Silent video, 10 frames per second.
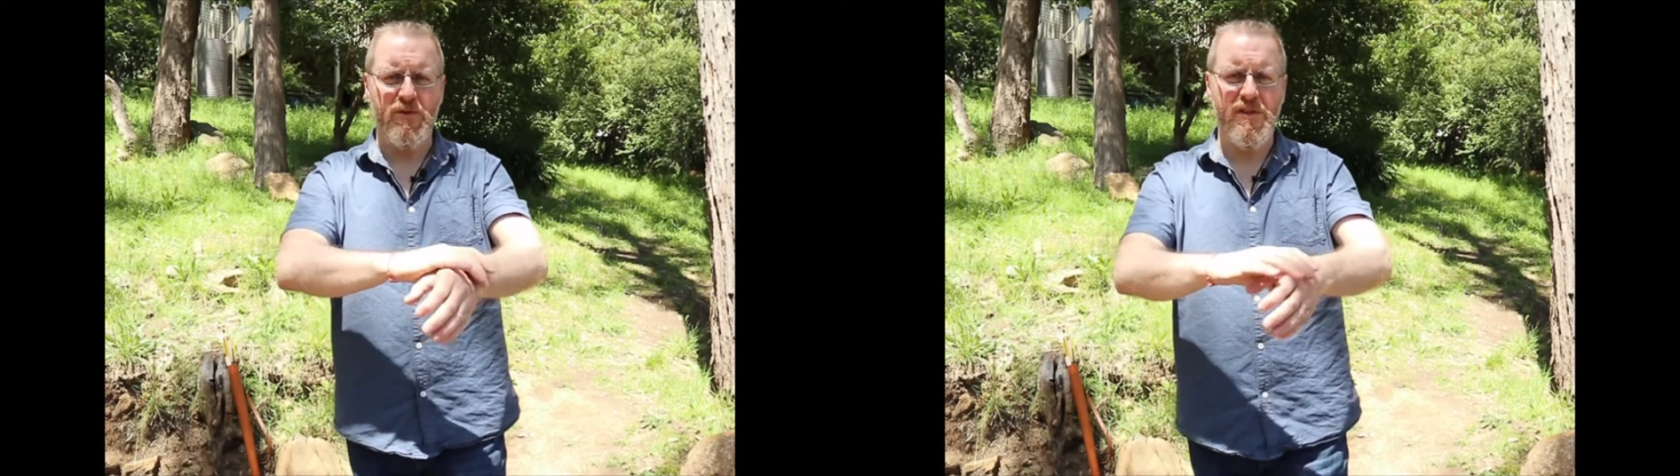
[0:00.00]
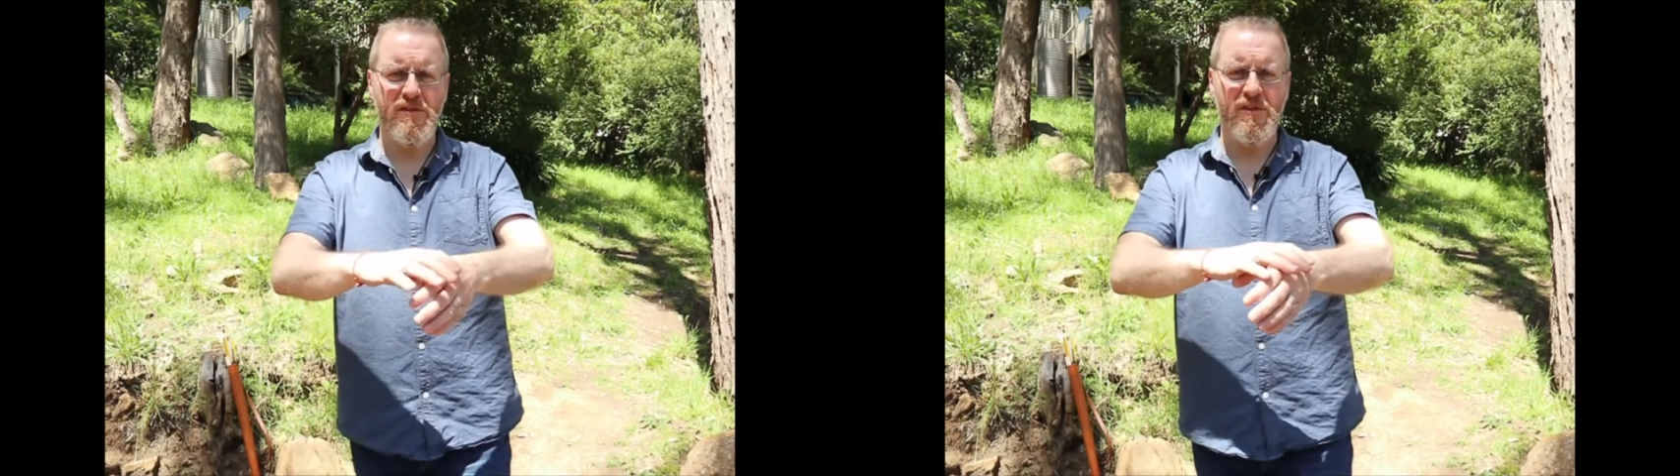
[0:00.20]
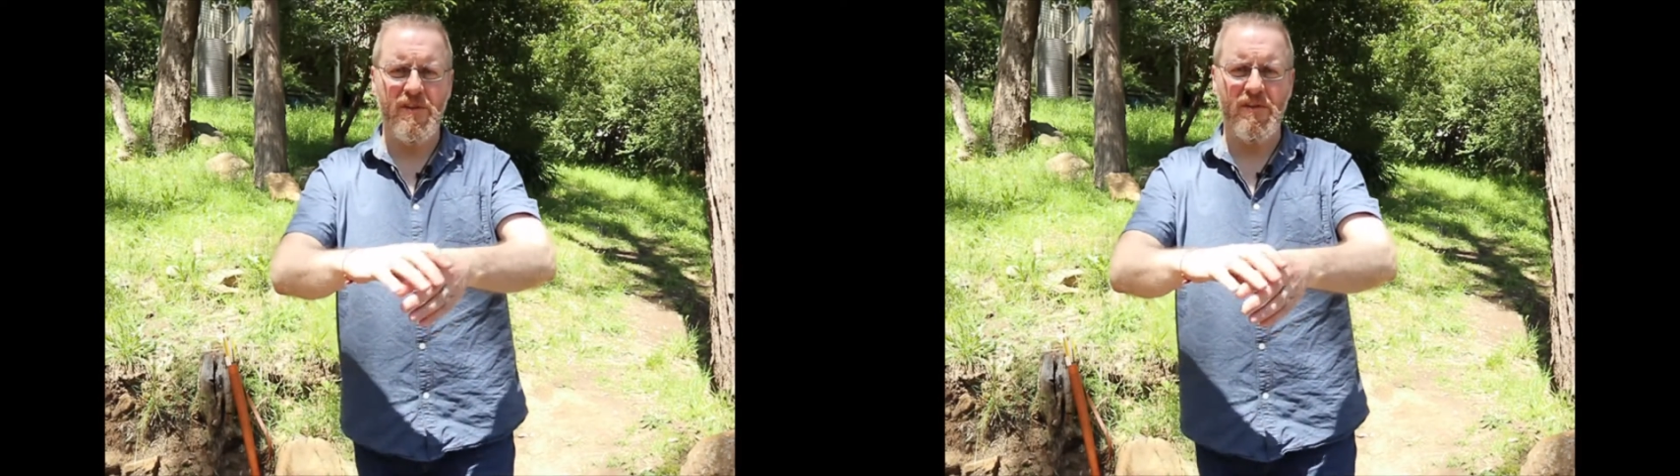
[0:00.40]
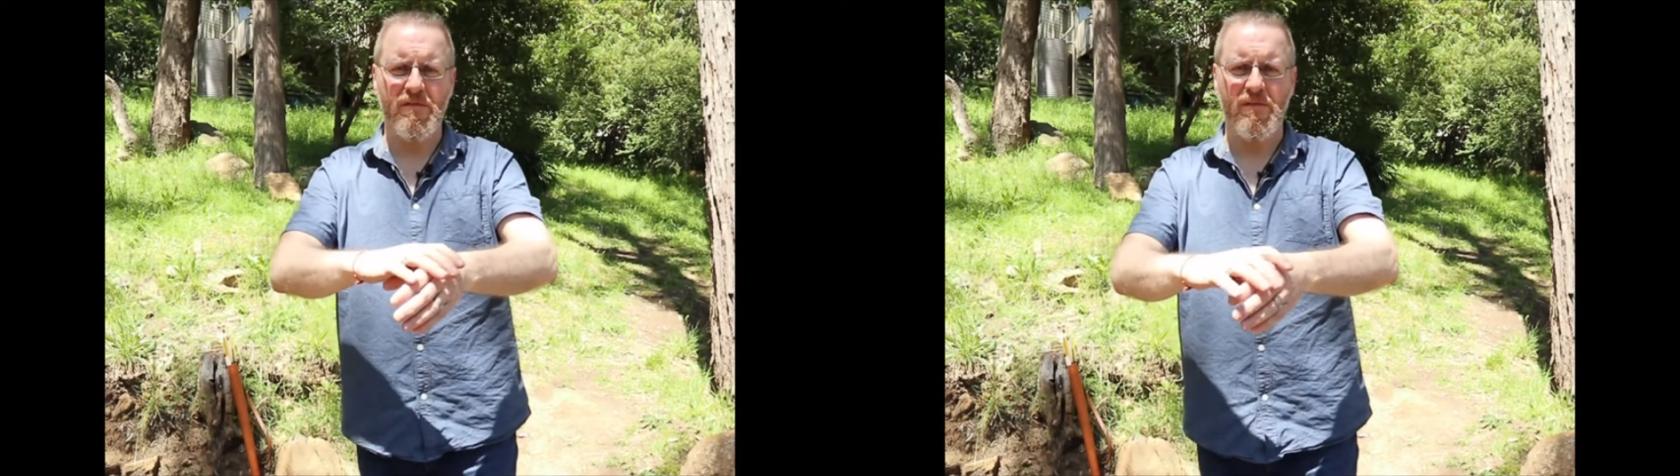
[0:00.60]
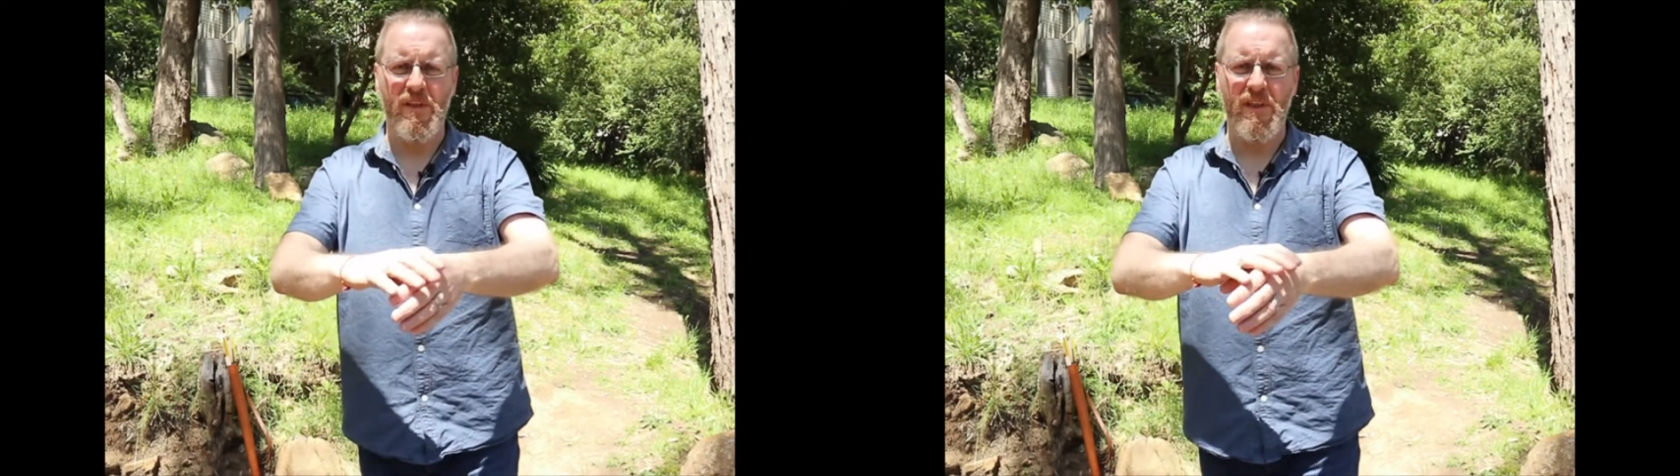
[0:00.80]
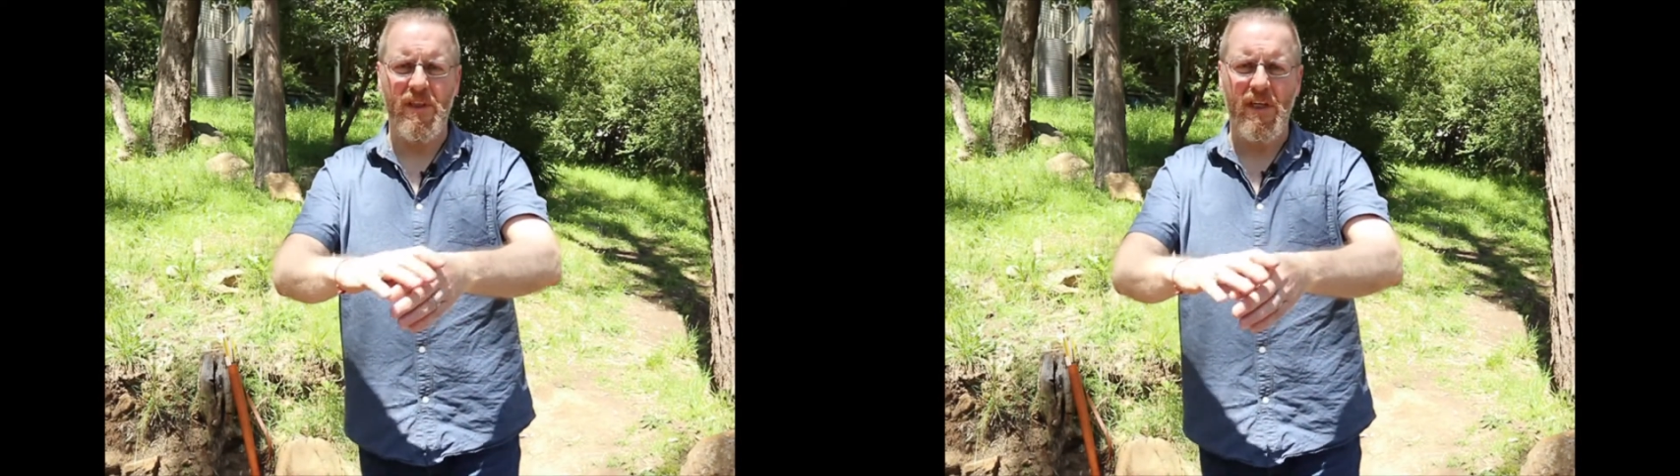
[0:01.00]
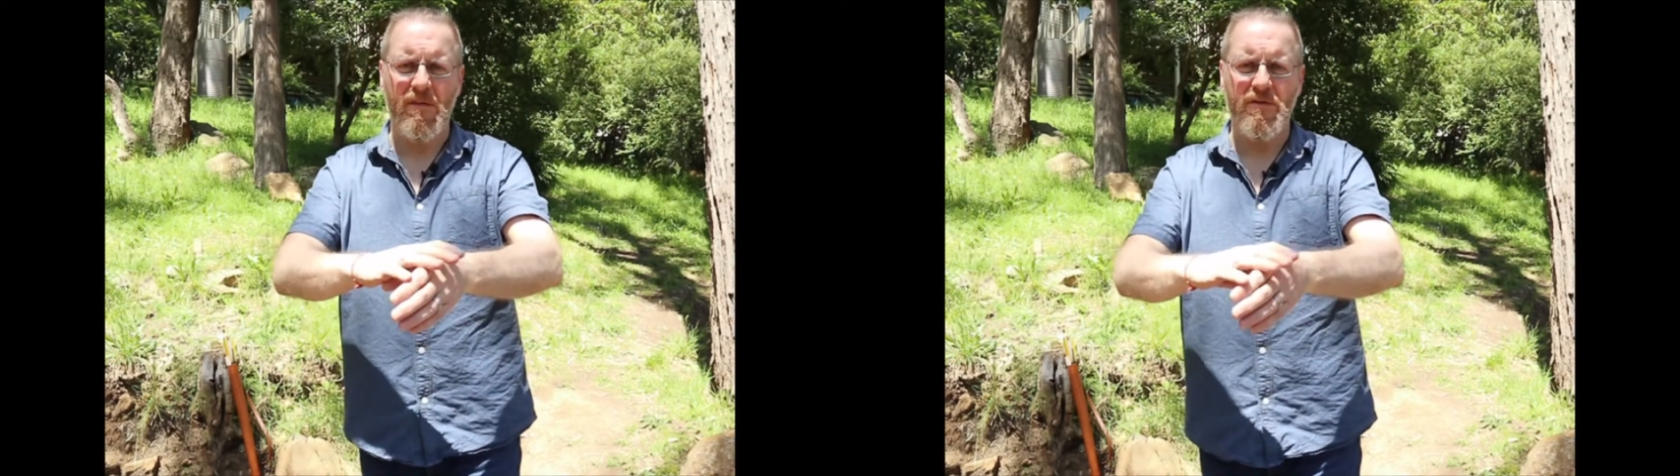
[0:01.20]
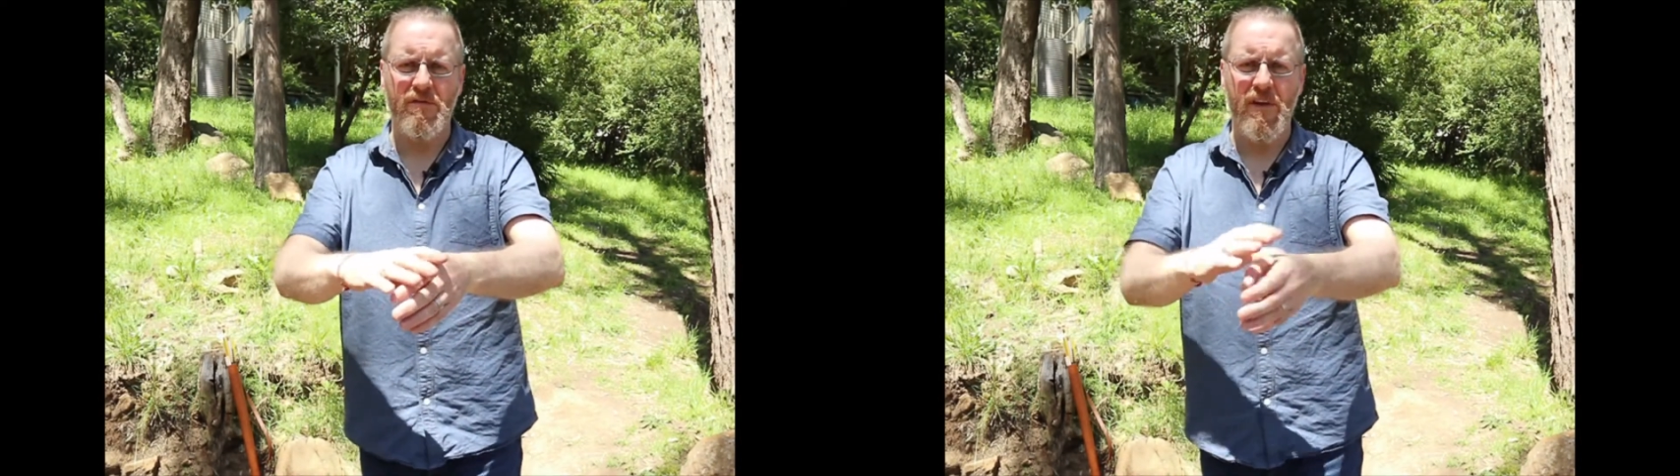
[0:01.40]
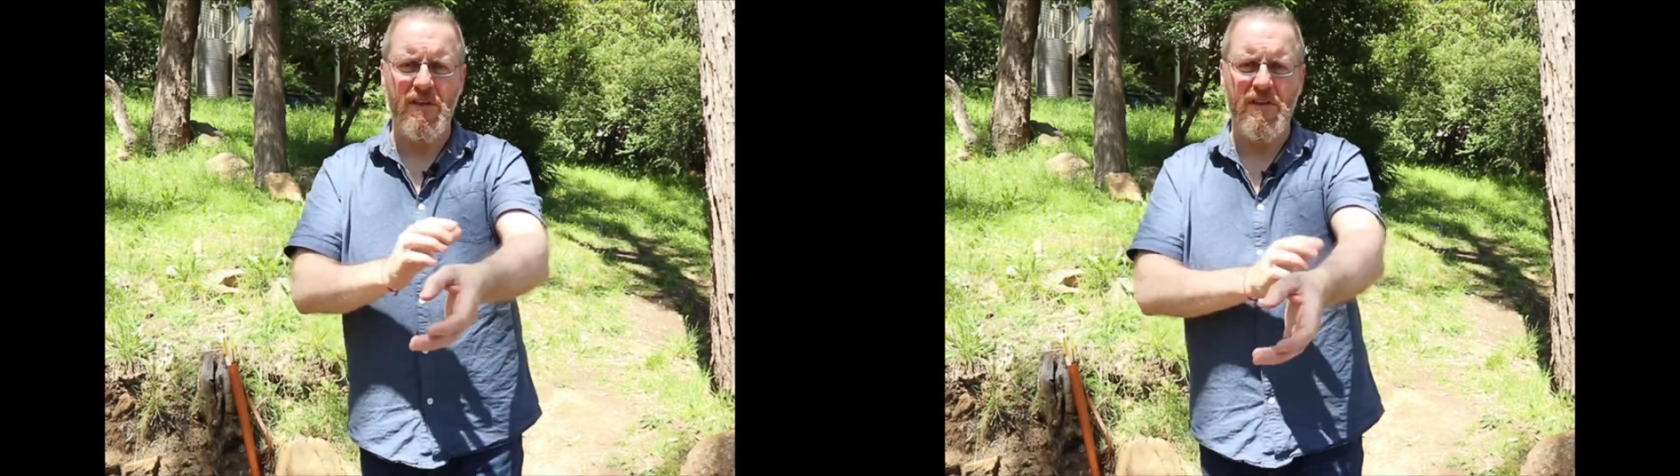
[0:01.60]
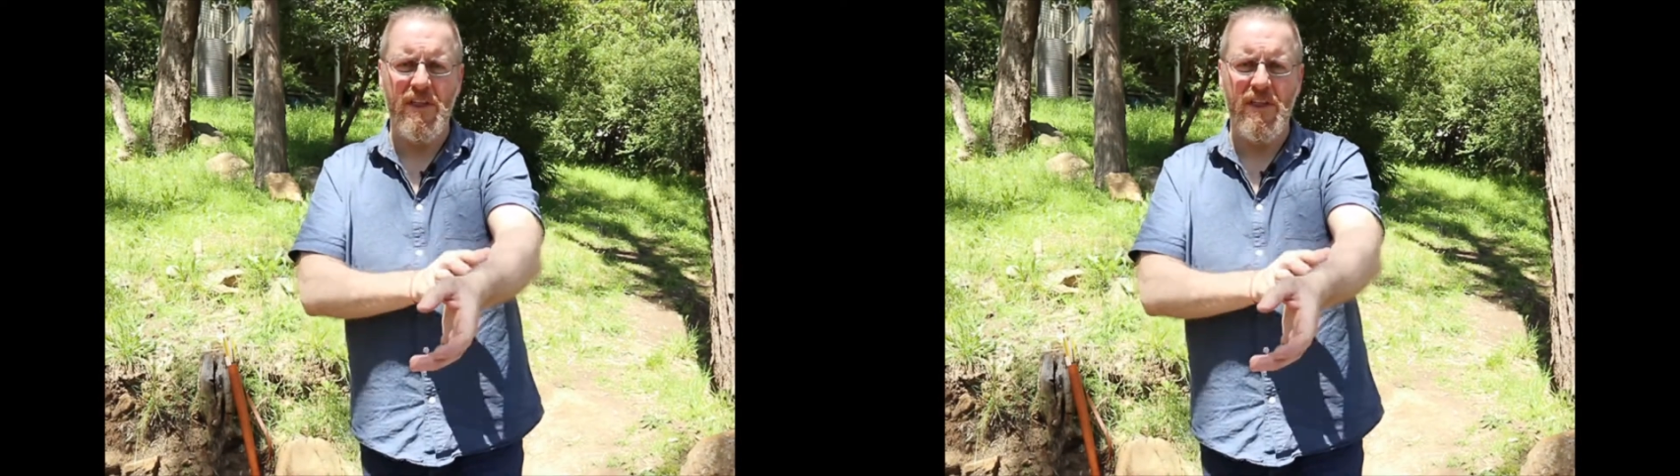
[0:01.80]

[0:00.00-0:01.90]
wrist and it covers your fingers,